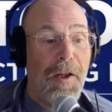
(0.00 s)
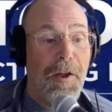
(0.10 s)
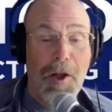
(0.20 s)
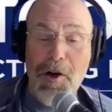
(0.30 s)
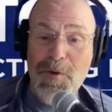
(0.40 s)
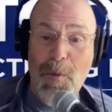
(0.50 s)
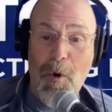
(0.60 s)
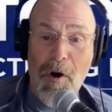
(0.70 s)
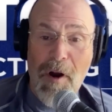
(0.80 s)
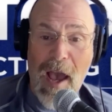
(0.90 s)
Learn
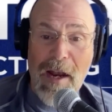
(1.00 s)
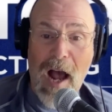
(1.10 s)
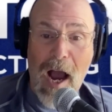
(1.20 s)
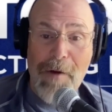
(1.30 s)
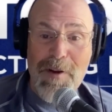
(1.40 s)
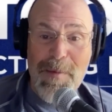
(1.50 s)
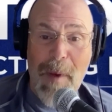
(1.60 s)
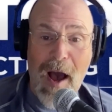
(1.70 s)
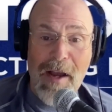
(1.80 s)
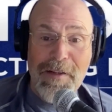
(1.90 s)
more at
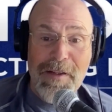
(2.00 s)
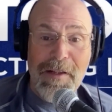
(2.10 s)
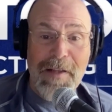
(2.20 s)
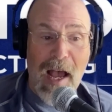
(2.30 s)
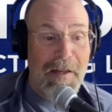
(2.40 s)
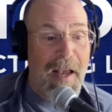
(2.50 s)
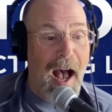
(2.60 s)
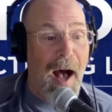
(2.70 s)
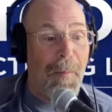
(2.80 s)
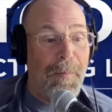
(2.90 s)

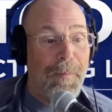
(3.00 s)
ivorymind.com.